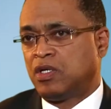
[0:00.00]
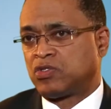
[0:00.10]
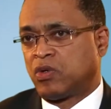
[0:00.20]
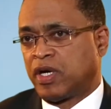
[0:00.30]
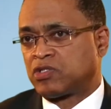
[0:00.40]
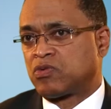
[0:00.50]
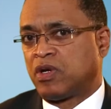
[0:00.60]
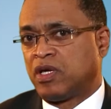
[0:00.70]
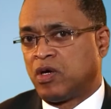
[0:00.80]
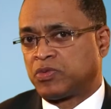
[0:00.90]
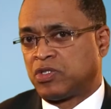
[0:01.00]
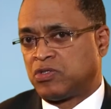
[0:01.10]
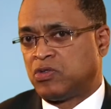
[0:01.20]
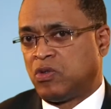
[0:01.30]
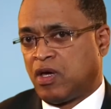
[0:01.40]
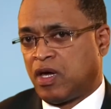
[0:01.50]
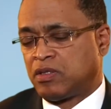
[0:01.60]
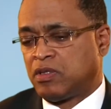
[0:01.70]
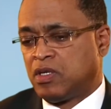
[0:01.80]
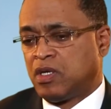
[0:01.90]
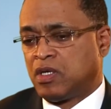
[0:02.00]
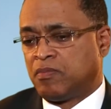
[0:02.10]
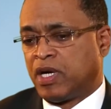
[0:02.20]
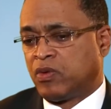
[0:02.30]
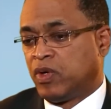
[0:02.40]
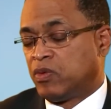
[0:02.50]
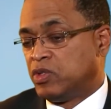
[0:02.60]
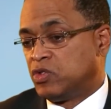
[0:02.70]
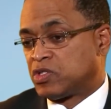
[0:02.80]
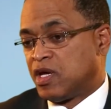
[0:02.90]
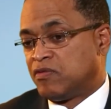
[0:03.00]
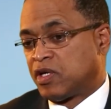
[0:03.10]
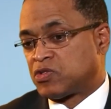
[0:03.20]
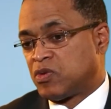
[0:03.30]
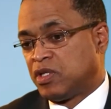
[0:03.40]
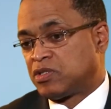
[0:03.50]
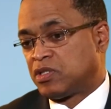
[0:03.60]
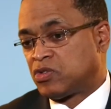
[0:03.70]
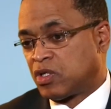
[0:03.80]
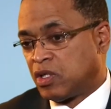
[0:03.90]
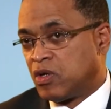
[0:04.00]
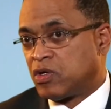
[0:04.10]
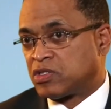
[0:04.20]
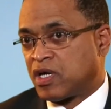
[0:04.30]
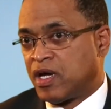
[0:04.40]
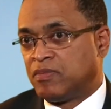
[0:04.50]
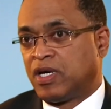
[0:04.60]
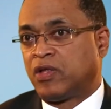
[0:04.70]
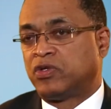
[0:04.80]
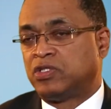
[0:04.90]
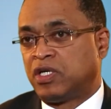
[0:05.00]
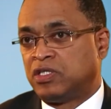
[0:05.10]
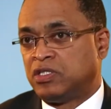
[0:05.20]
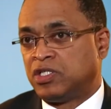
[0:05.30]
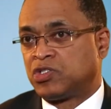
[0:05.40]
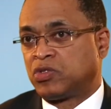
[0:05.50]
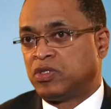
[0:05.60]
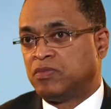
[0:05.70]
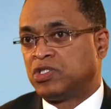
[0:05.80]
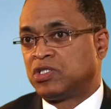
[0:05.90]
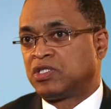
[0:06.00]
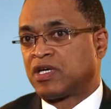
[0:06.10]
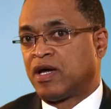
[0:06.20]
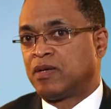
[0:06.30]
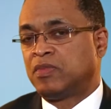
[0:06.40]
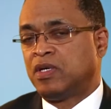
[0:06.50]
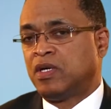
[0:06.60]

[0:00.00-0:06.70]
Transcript: So X-ray helps us do that. By the way, we used to have X-rays that took a long time. Now they're done in digital imaging time,